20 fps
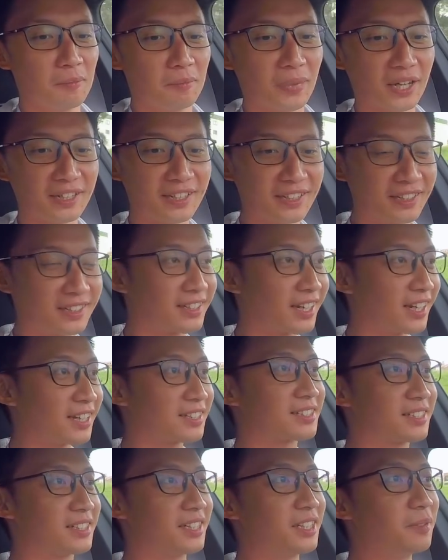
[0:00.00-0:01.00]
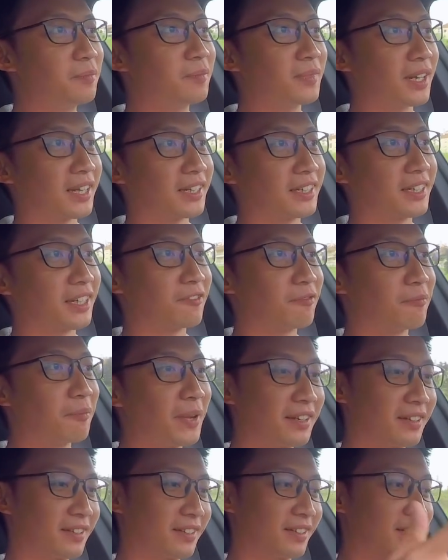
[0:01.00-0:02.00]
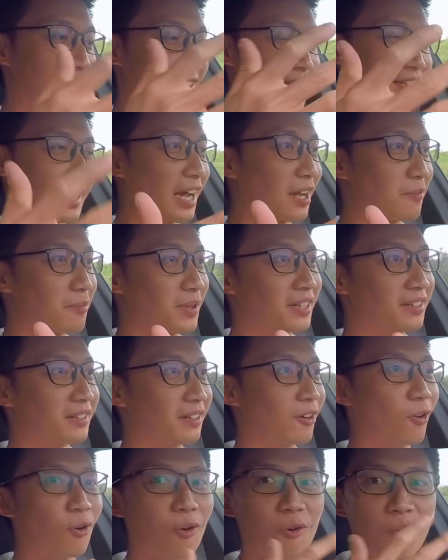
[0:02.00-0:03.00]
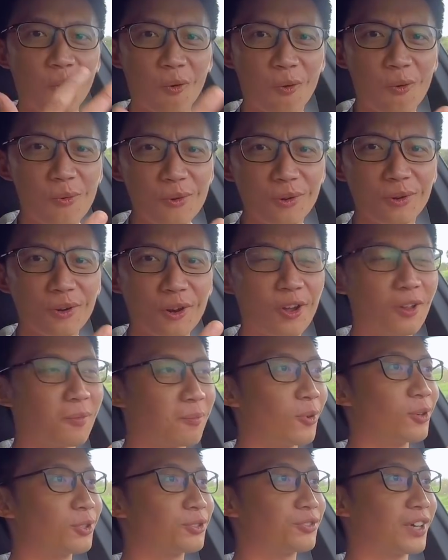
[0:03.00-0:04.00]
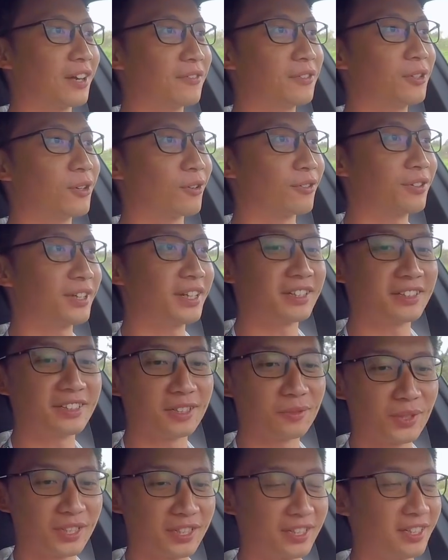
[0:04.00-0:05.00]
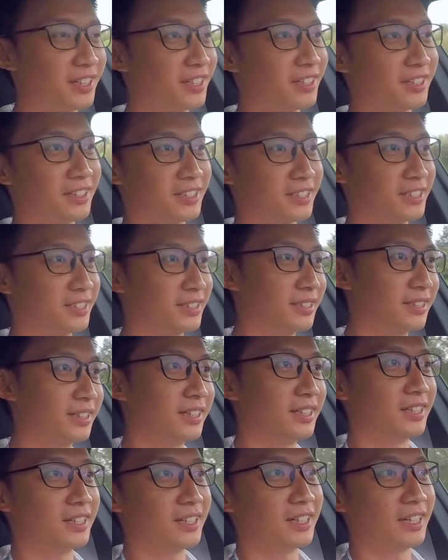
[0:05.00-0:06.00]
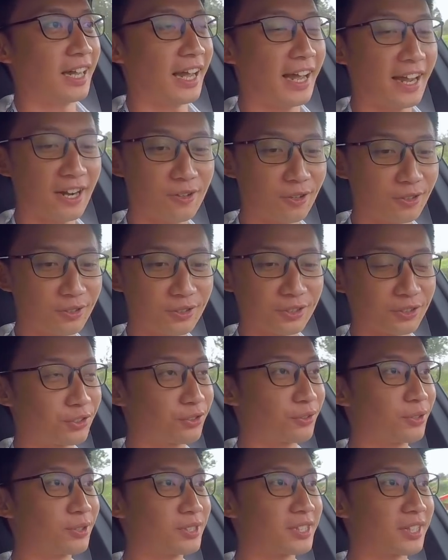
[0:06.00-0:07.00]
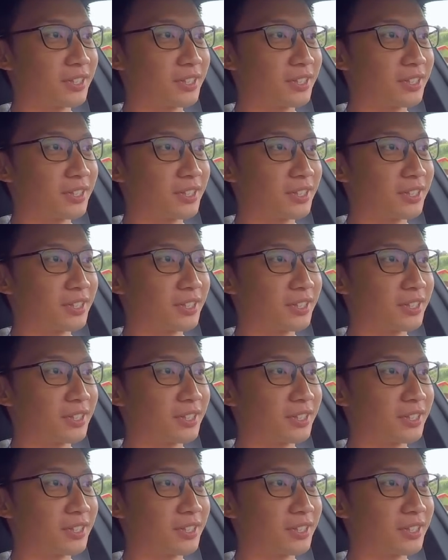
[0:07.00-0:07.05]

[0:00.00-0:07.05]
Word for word: but it does seem like they've made this cabin a whole lot more driver-oriented, with the uh, aircon controls